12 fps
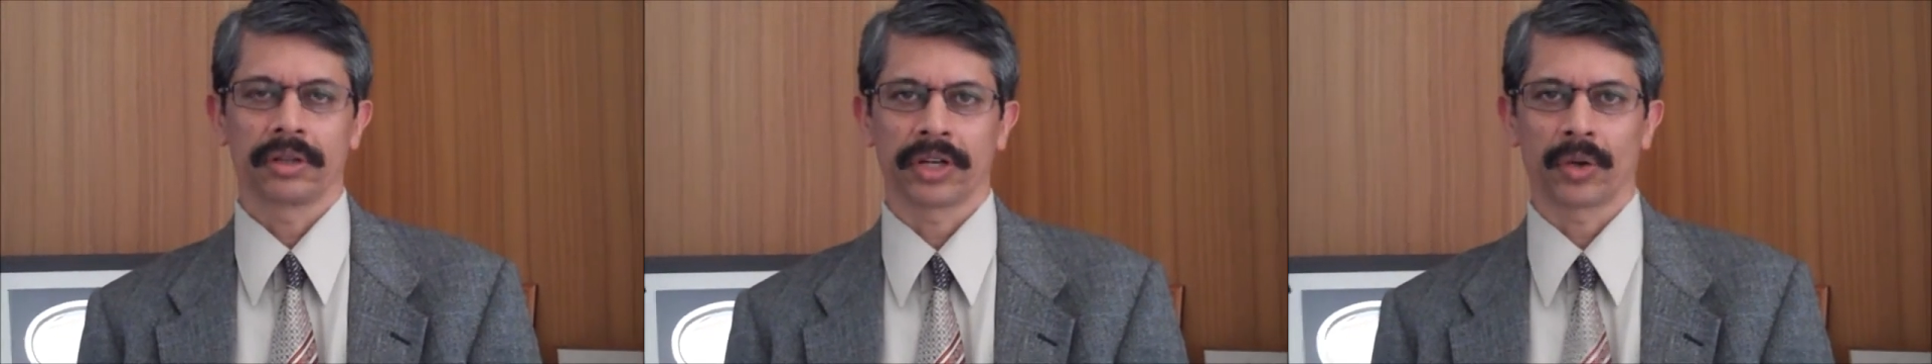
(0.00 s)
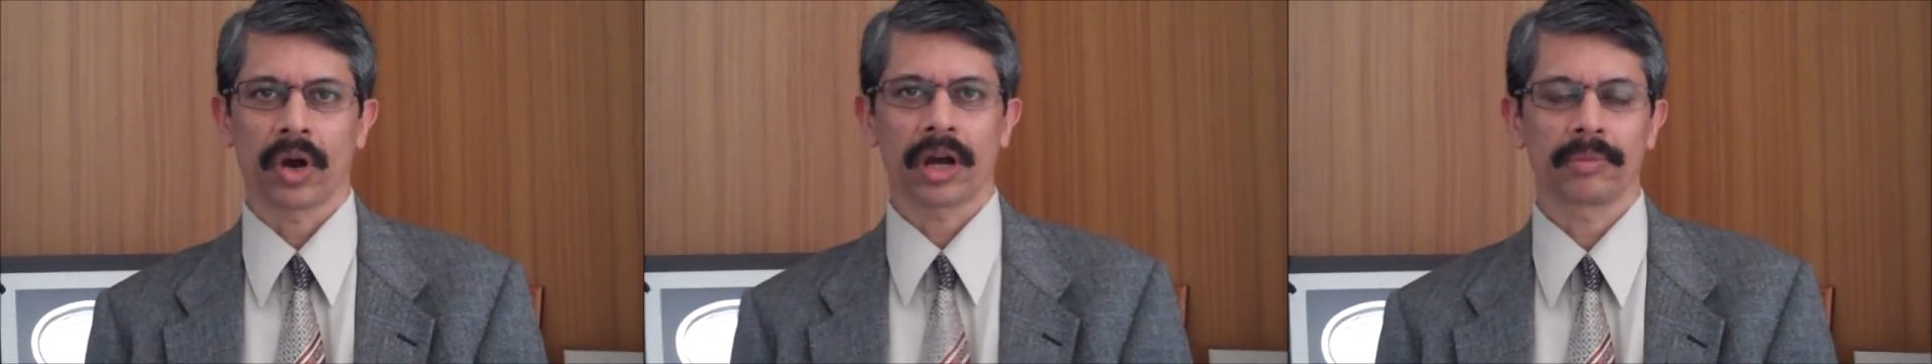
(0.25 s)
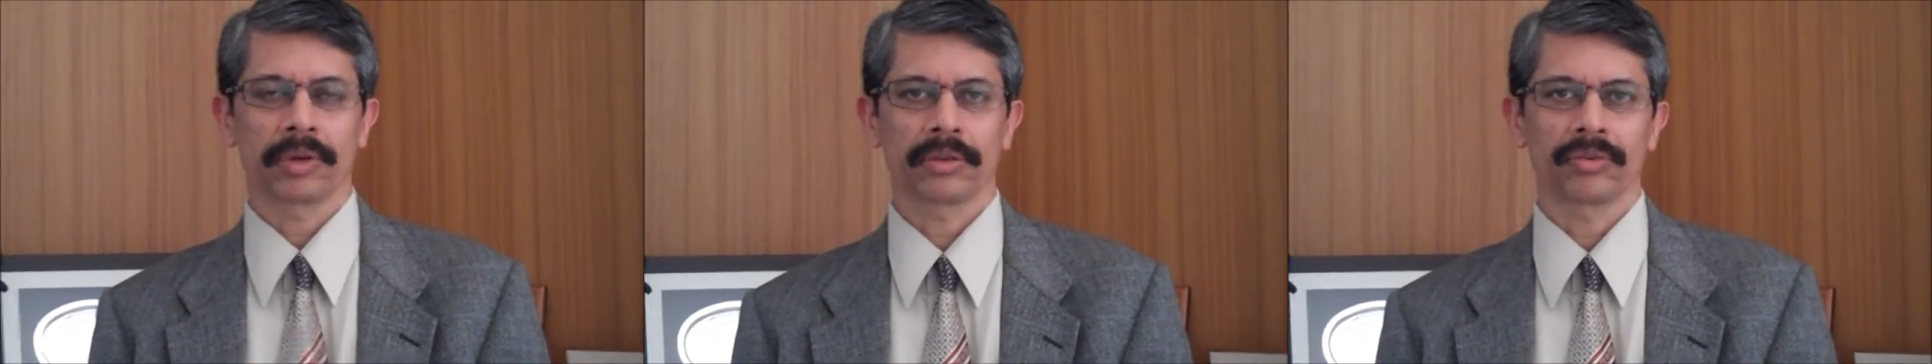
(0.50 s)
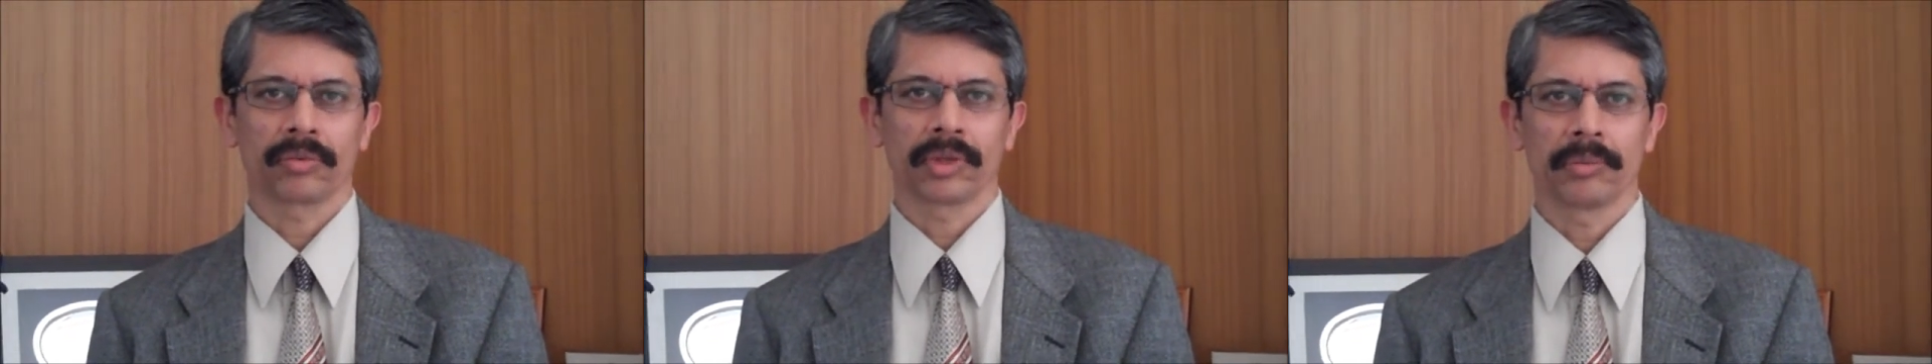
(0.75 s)
requirement
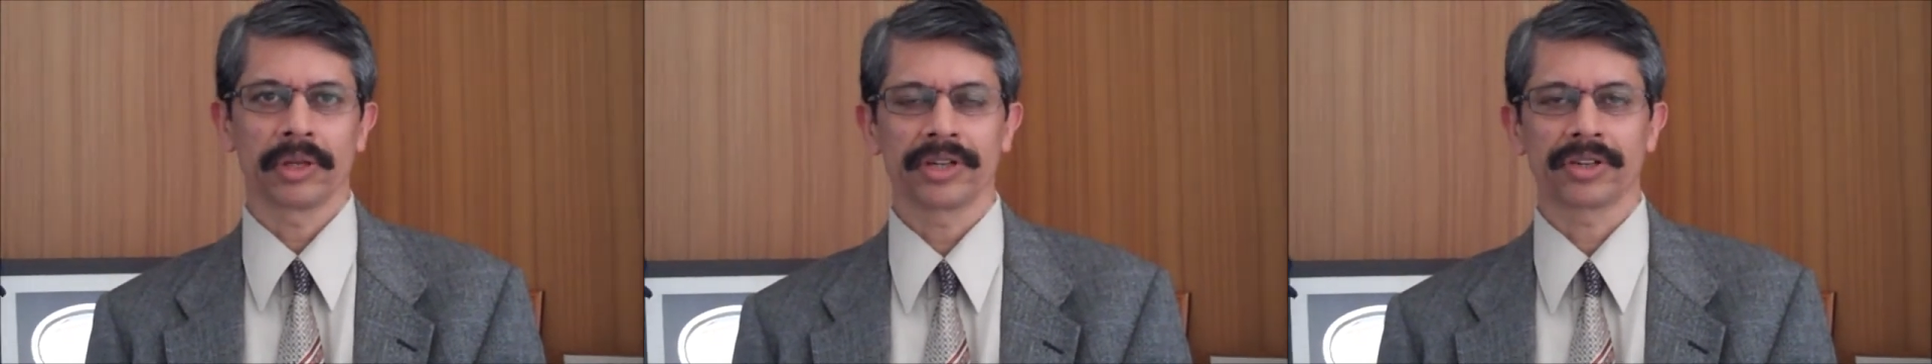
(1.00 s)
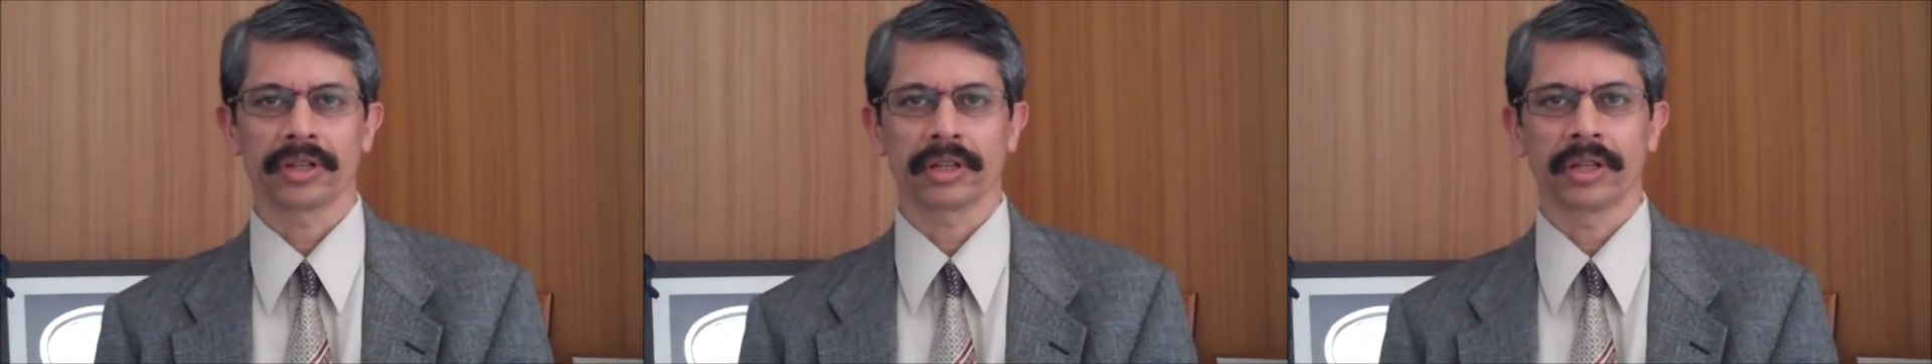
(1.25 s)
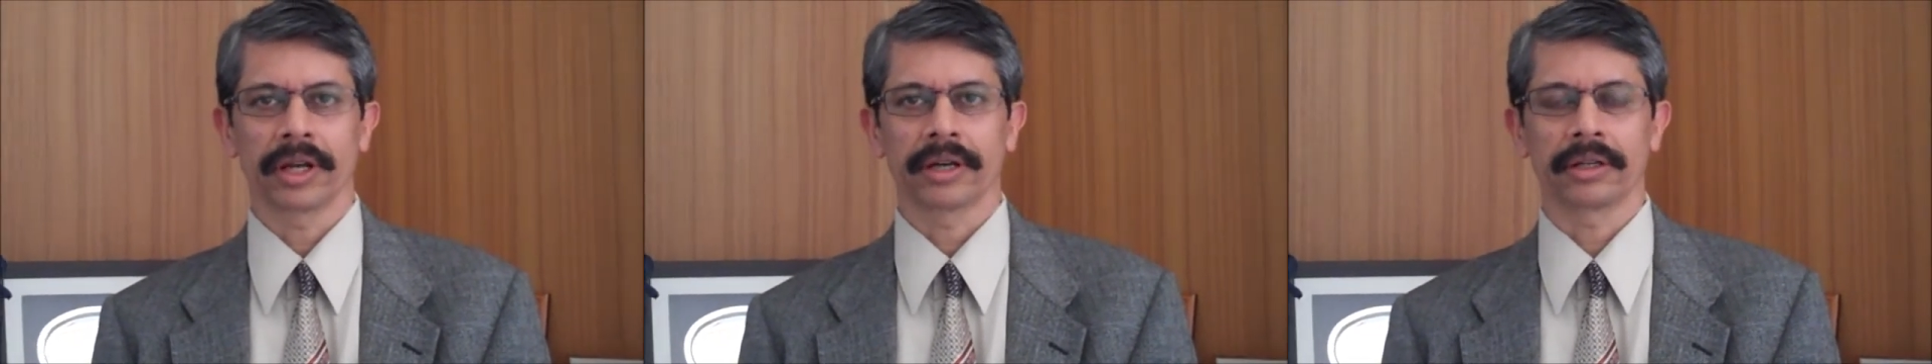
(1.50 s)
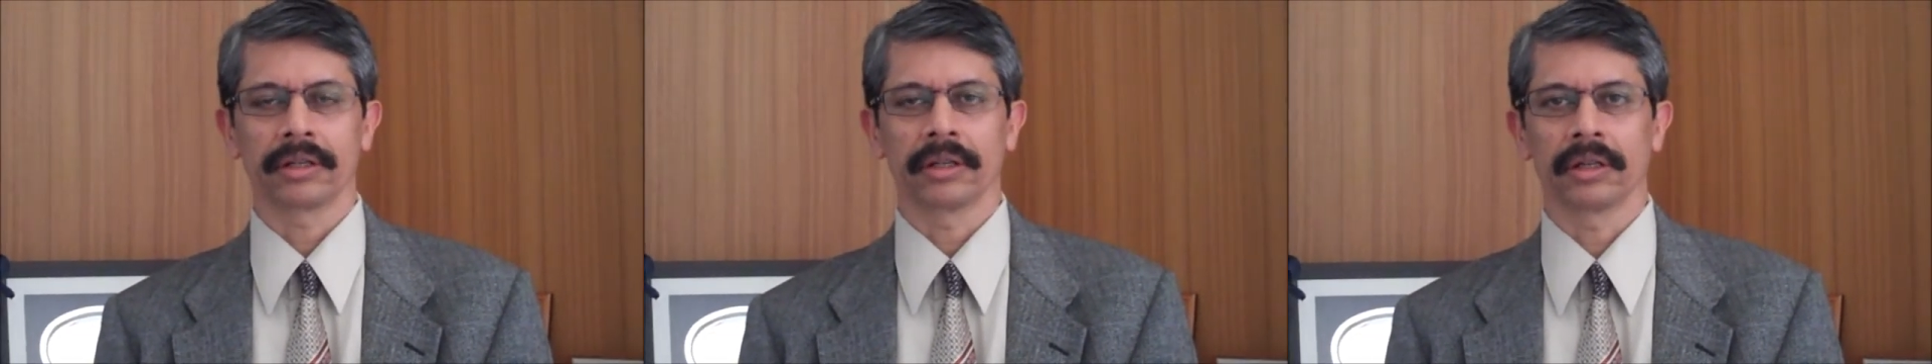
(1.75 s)
from the military
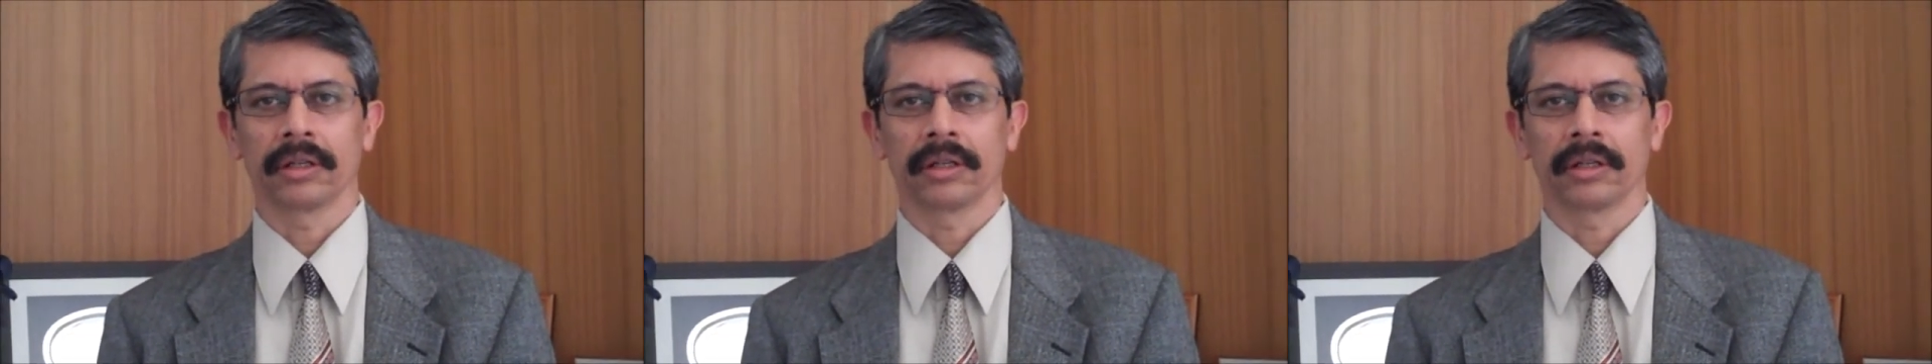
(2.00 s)
that